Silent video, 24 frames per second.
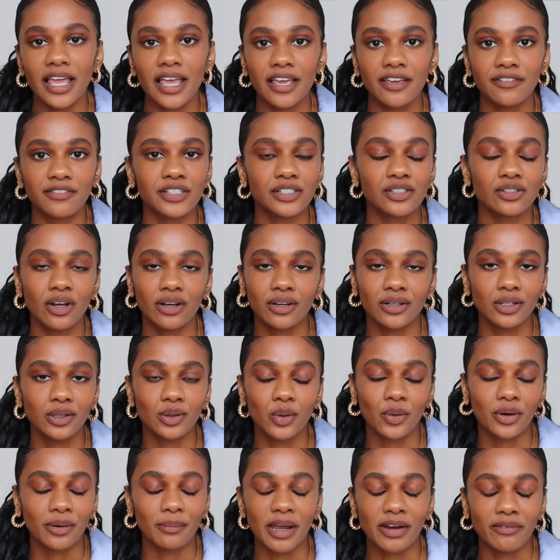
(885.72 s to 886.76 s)
if he's not gonna
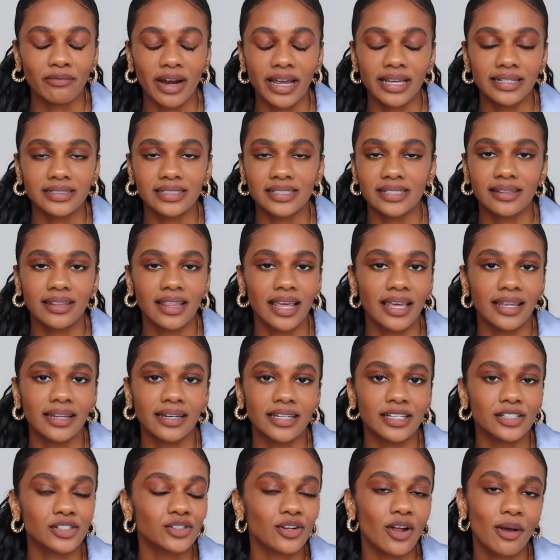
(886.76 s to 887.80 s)
lower my rent,
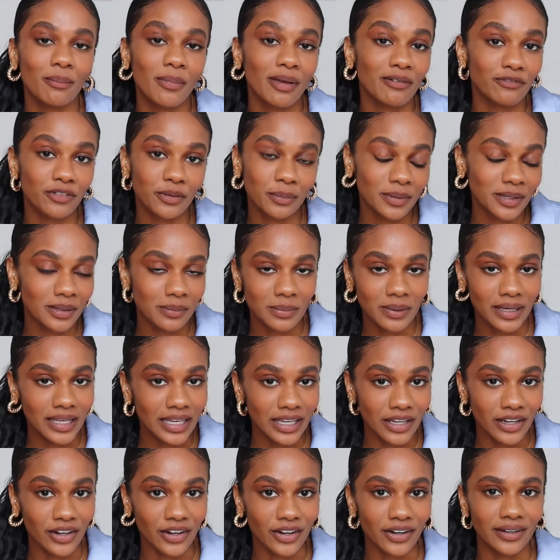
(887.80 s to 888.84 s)
then it's not meant for me to
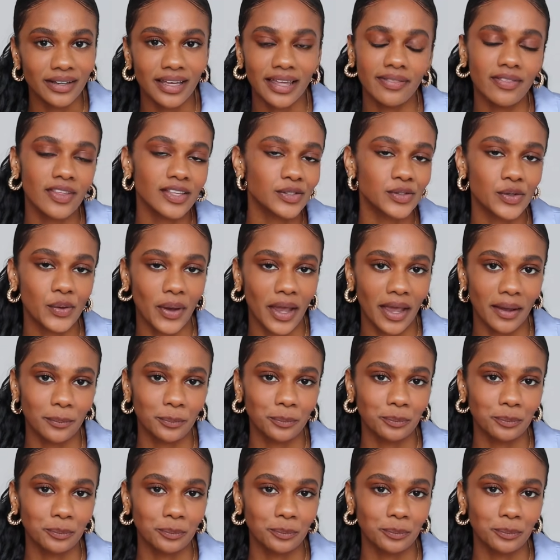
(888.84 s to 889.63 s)
be here, and that's okay.